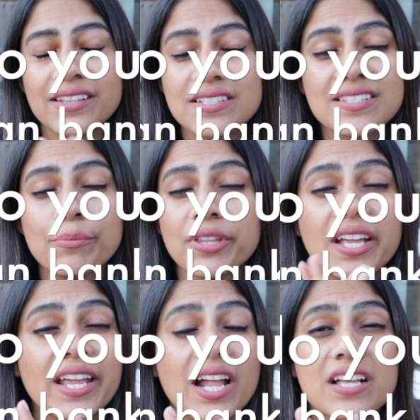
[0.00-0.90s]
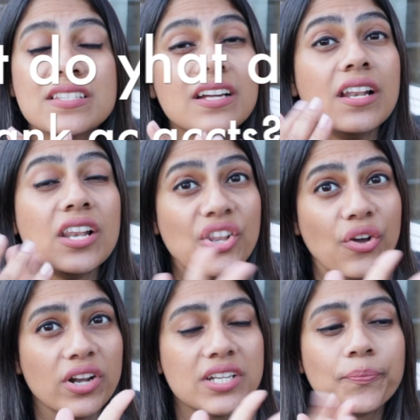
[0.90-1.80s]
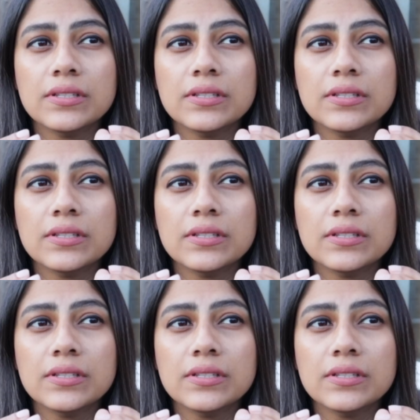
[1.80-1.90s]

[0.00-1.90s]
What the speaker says: This is something I get asked a lot.